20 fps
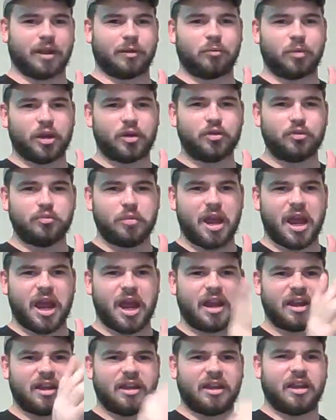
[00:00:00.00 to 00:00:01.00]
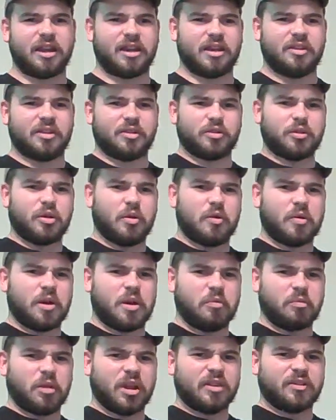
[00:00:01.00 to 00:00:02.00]
my new mag in and then going
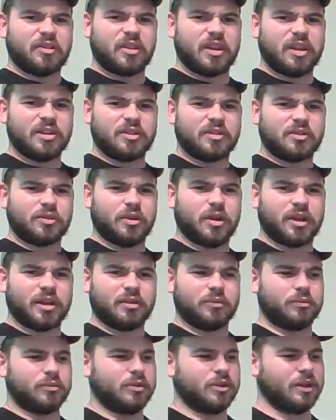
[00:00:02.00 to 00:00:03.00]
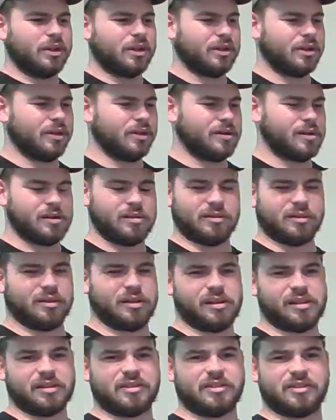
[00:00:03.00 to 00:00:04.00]
up like this so I can.
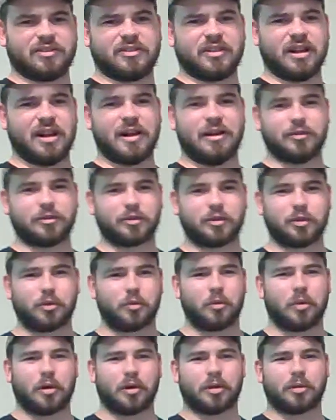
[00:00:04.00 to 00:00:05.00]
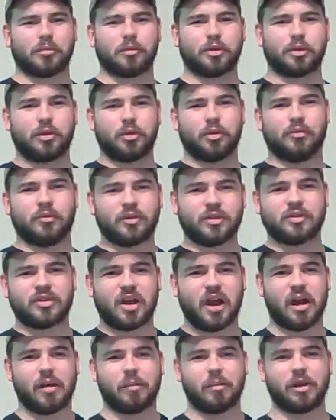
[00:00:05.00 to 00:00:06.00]
That's just not how it's going to work. I'm going to go over the
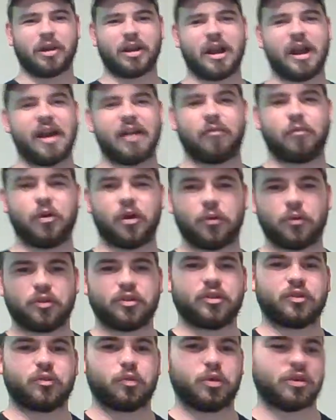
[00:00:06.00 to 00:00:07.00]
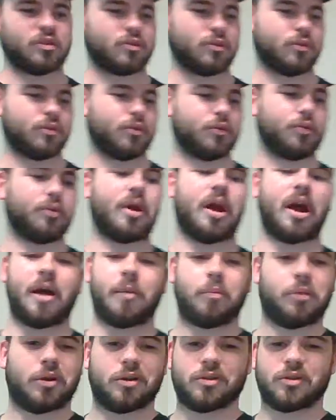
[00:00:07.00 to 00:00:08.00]
top like I have been with this pistol and do that
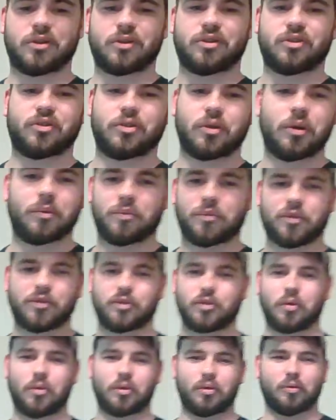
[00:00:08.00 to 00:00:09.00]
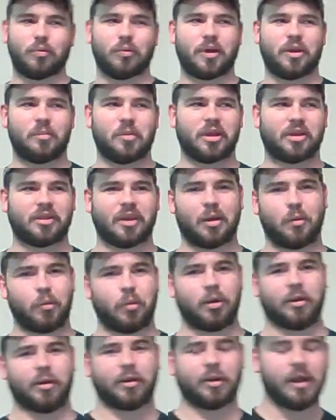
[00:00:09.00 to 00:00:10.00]
because there's no other way to make that
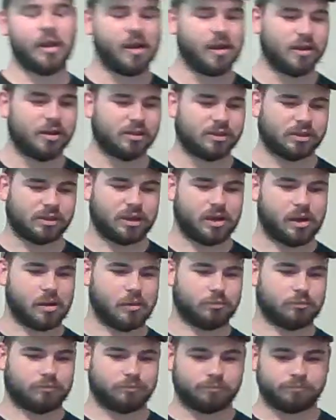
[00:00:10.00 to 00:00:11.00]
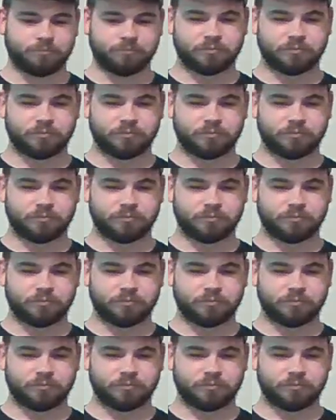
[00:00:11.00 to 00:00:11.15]
work. So